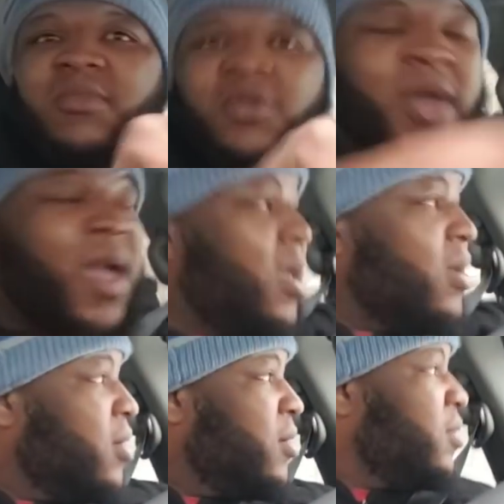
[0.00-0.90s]
You can't.
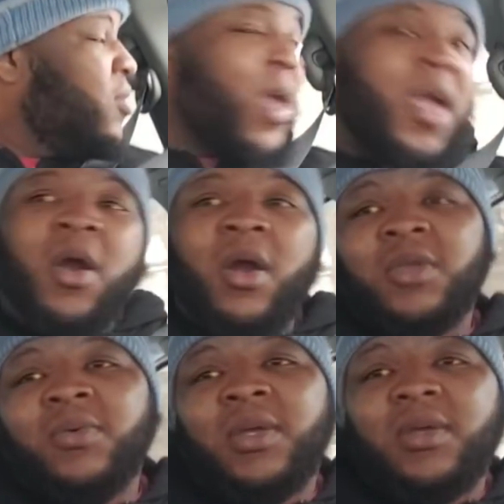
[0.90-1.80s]
You can't
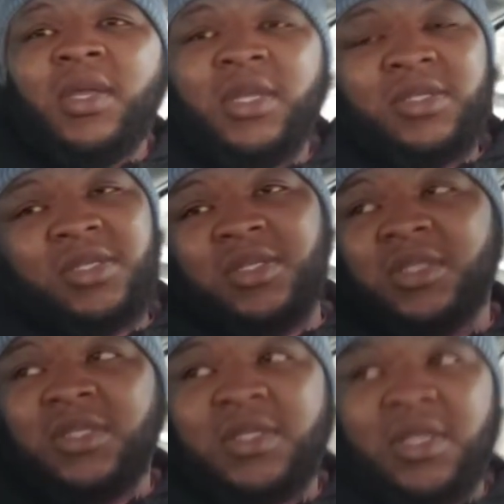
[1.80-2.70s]
argue. And this is
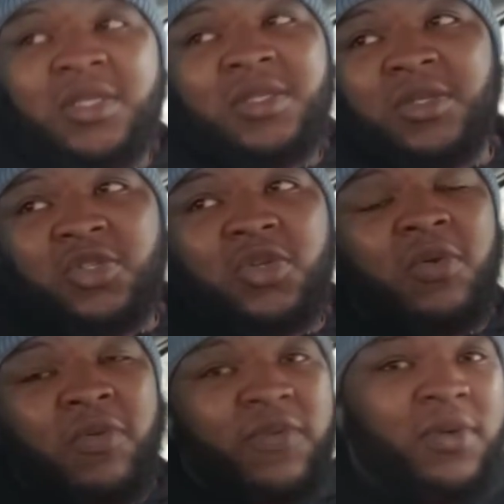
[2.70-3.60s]
the
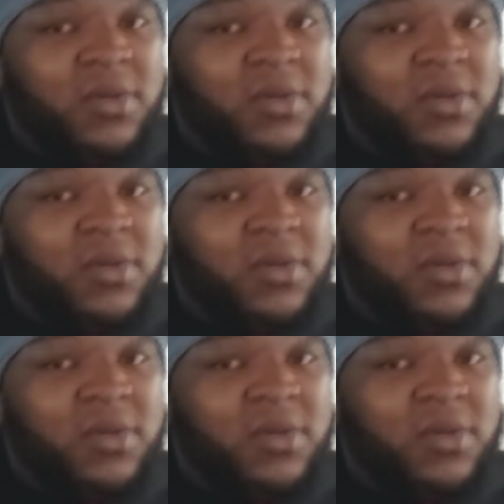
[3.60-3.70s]
truth.